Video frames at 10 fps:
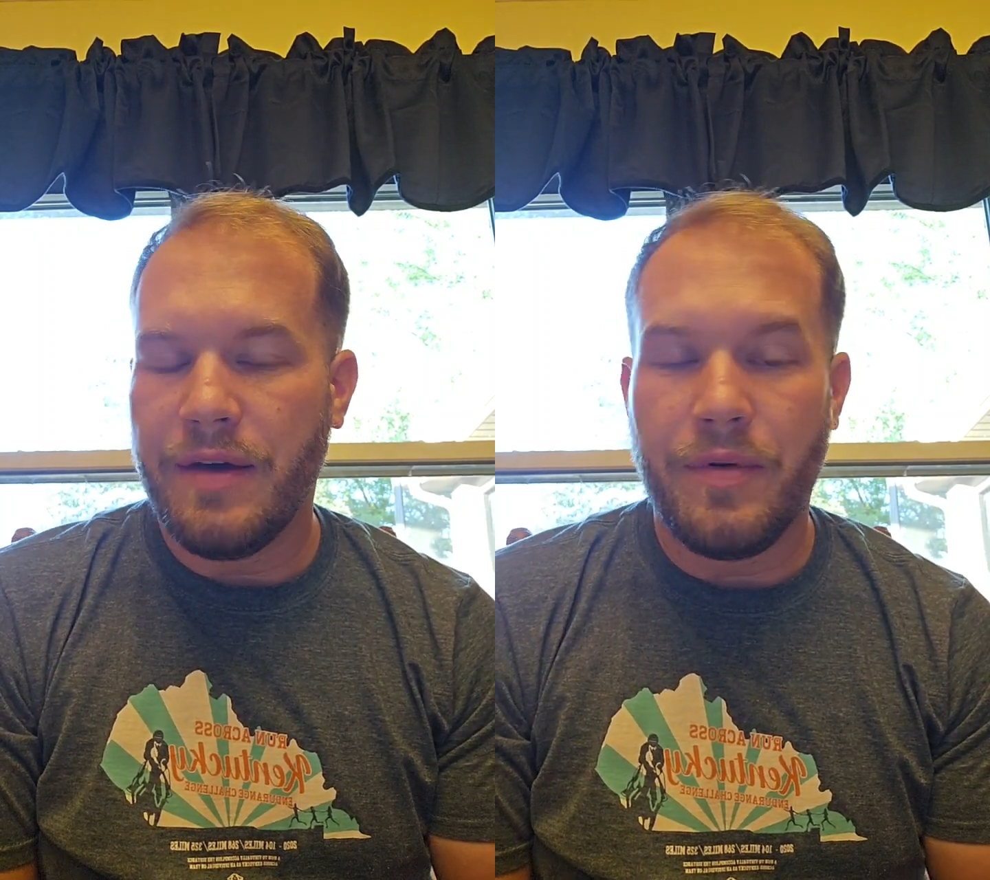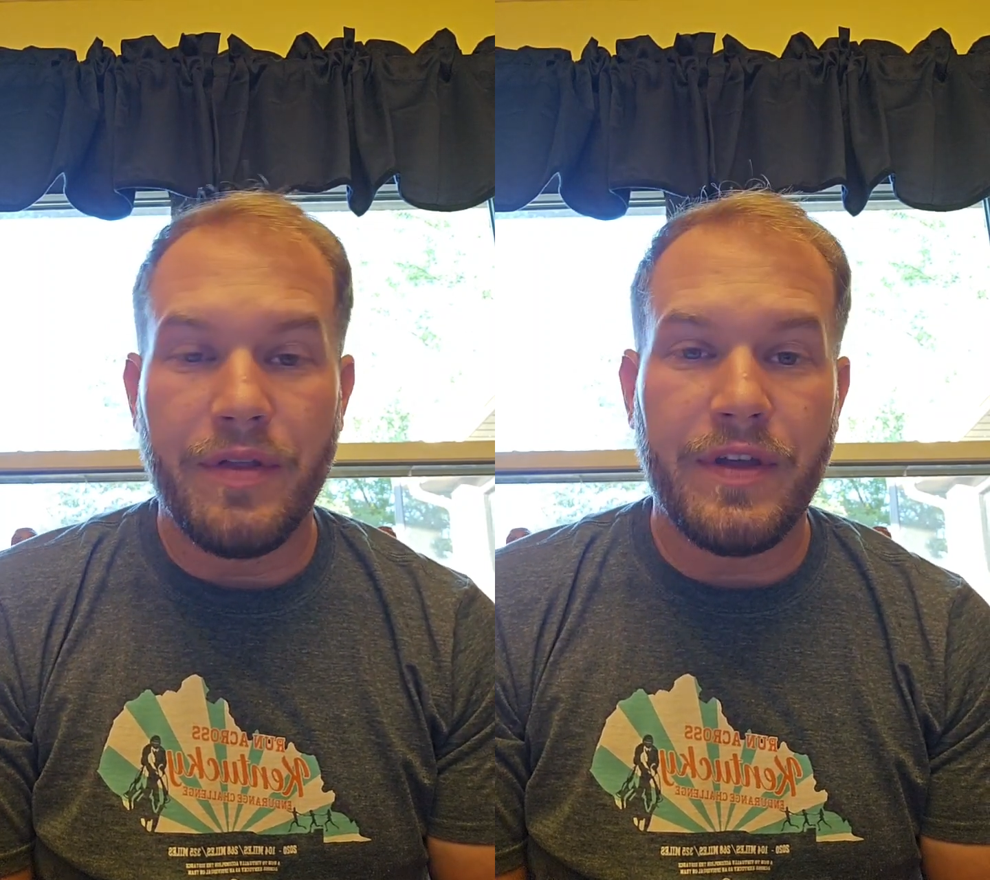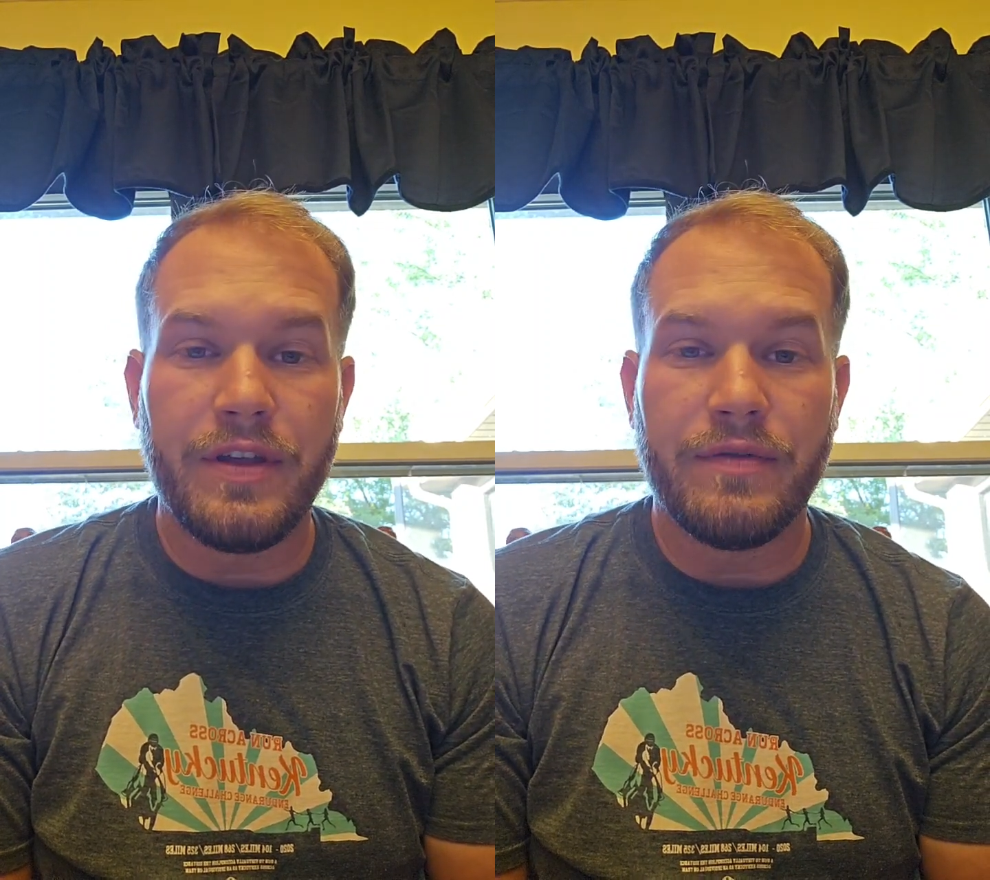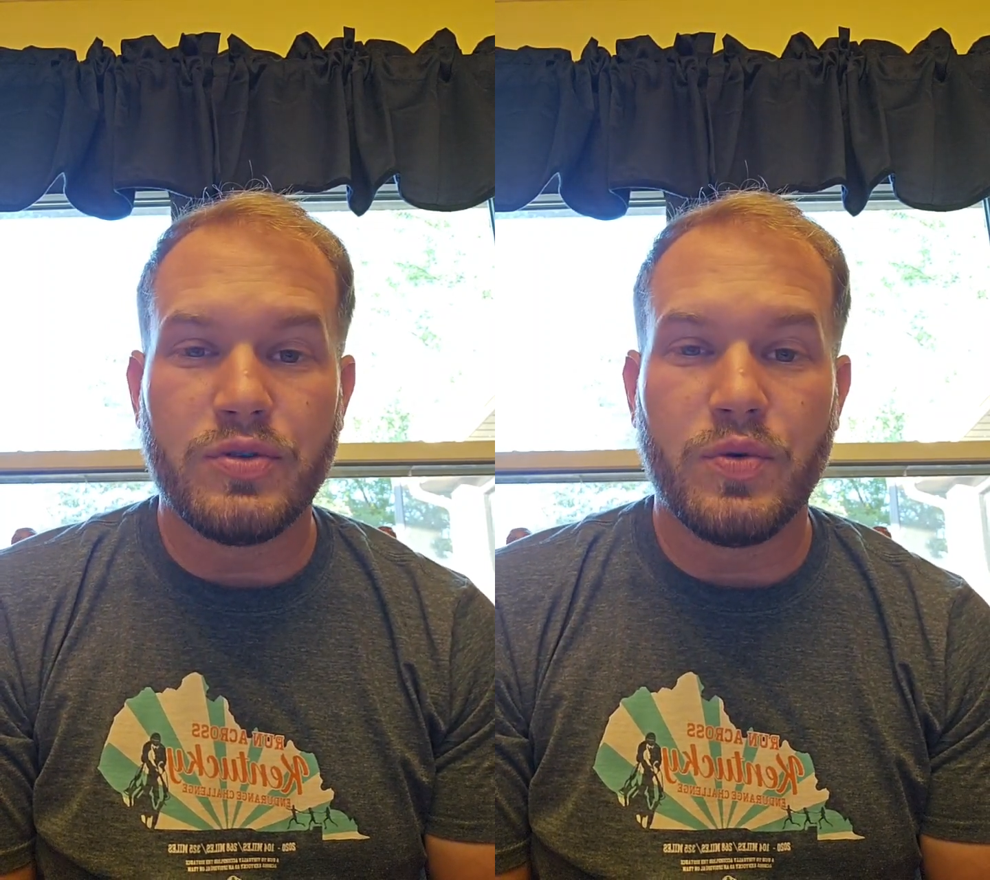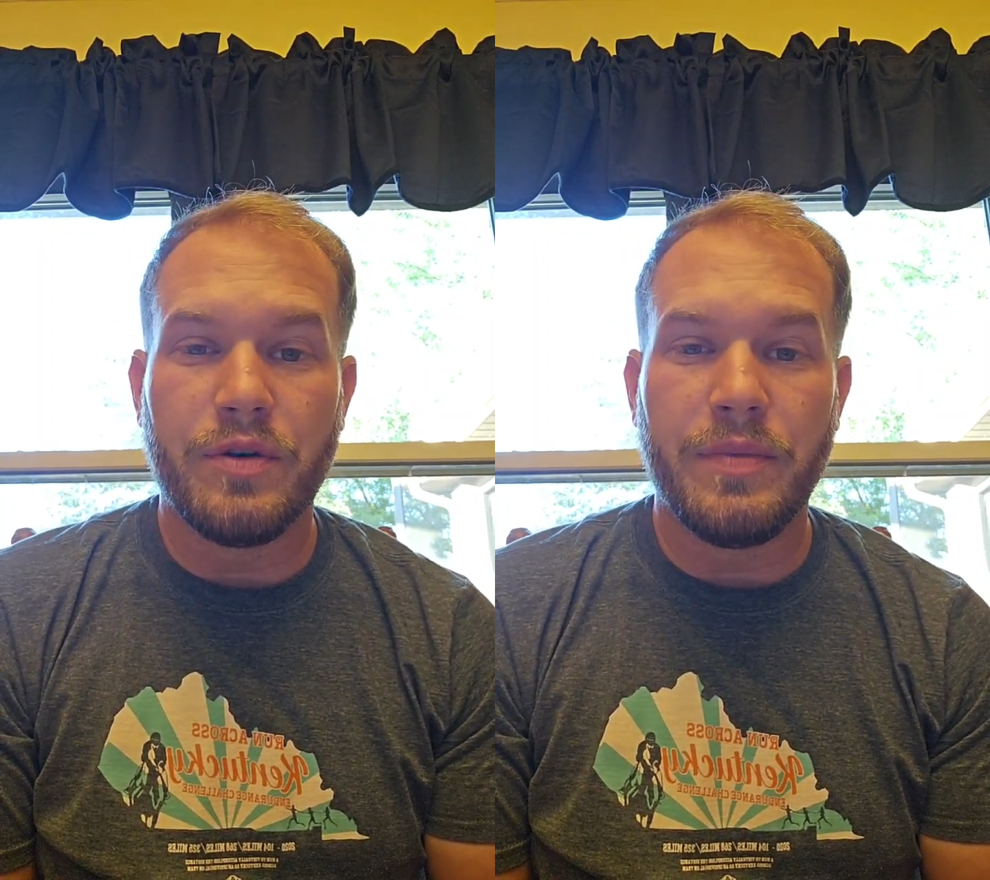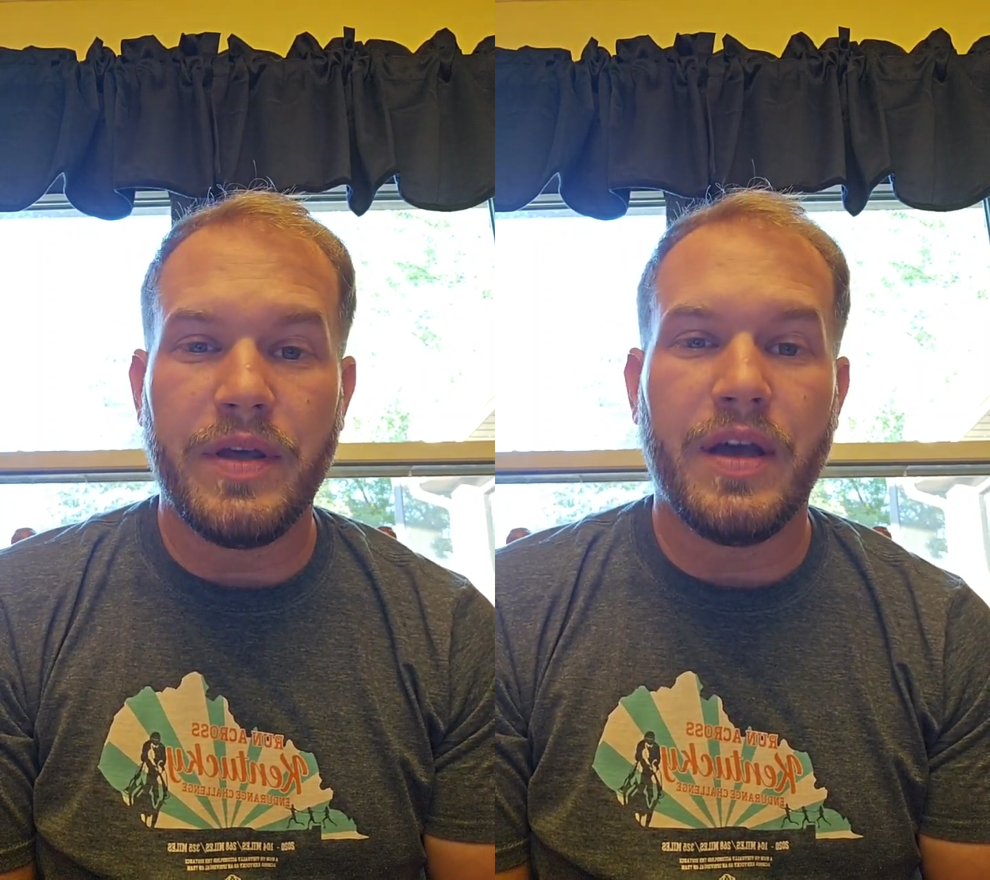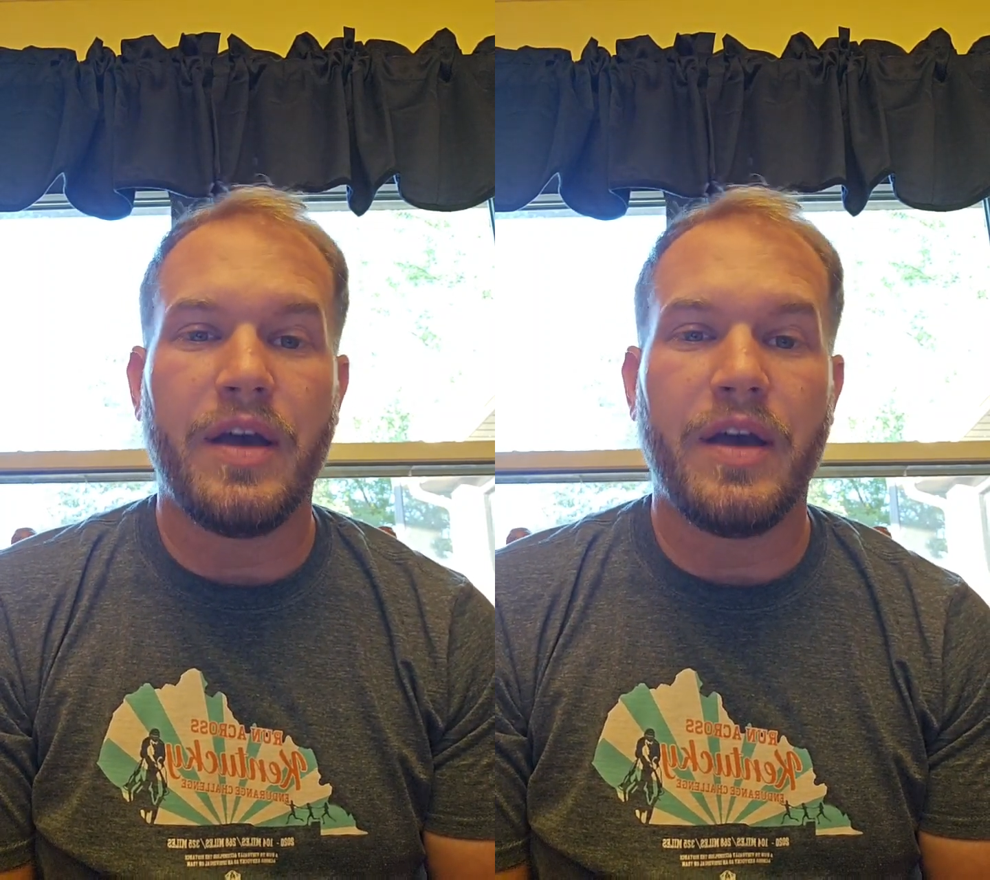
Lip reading: I want to thank you for joining me.